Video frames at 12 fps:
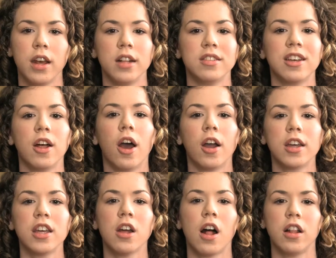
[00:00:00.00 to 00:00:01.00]
until
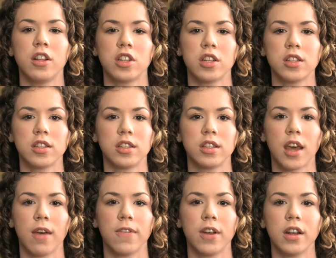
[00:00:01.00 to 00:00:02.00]
archaeologists
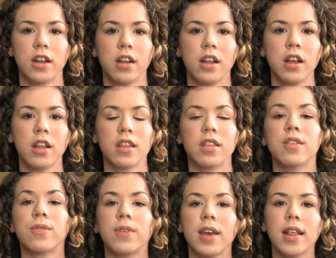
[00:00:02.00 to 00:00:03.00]
discovered that
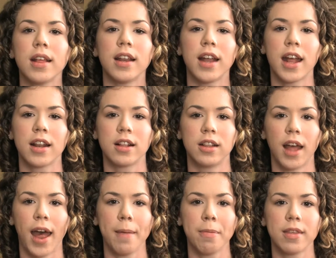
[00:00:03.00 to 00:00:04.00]
the reason it had
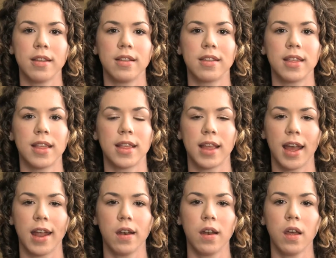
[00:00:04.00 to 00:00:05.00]
collapsed into the
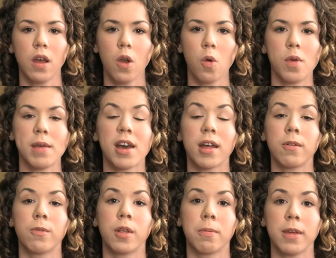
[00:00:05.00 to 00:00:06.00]
sand
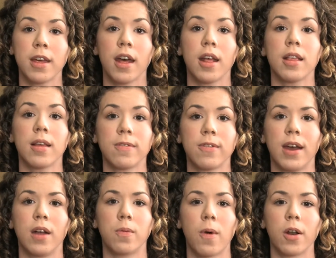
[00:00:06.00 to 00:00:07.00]
was because of
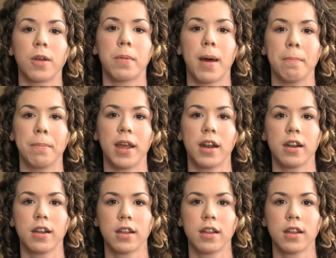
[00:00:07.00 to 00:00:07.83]
groundwater pumping.